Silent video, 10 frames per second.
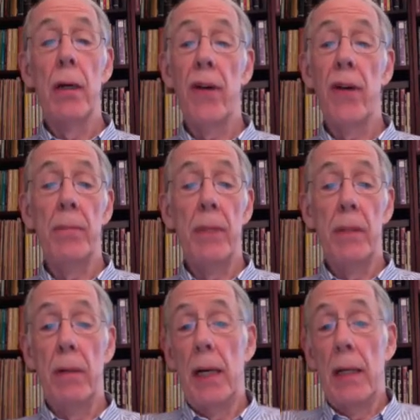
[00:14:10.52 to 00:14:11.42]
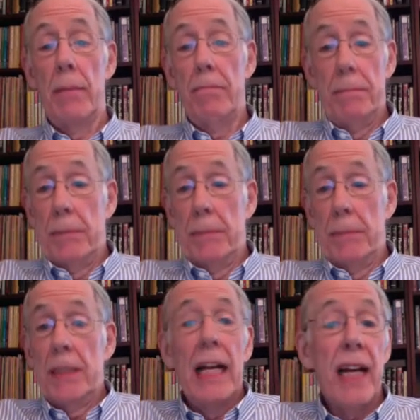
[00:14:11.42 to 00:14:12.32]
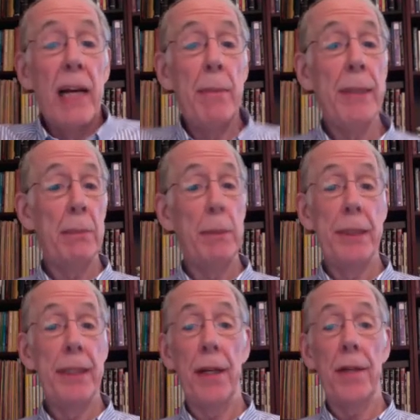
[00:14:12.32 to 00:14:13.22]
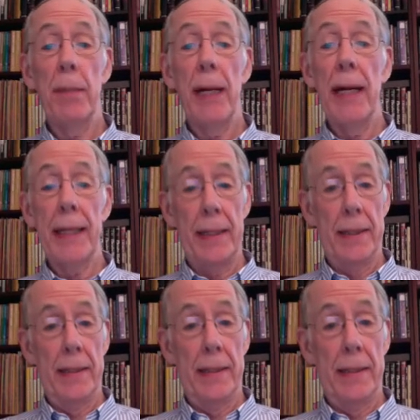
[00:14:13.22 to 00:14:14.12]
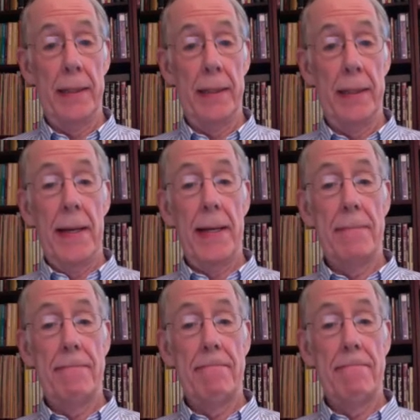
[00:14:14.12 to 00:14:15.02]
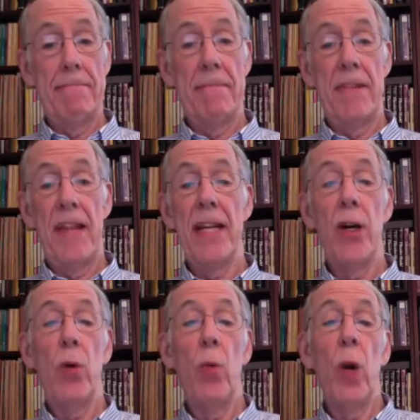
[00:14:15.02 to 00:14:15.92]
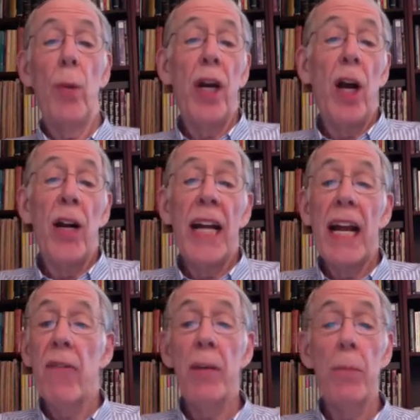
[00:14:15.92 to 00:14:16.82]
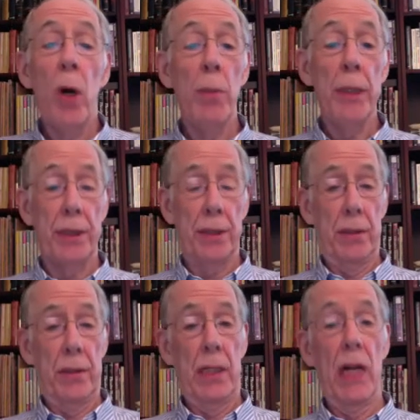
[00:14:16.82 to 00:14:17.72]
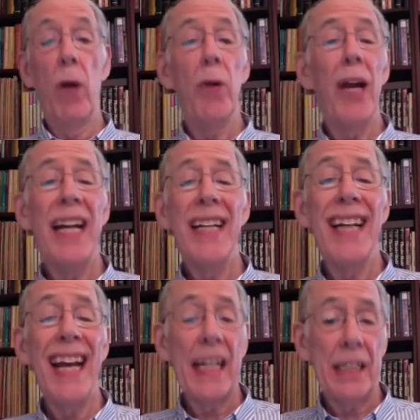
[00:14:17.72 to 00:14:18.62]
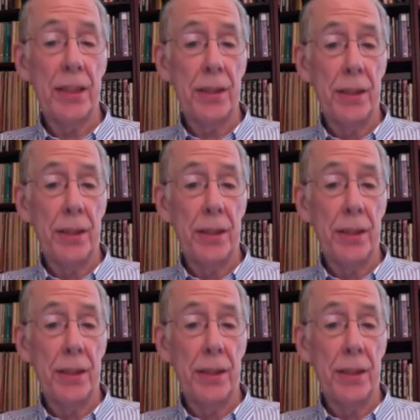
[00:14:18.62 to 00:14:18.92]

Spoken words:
from this lifetime in this particular body. Um, they know where we are in every moment and where we're headed next.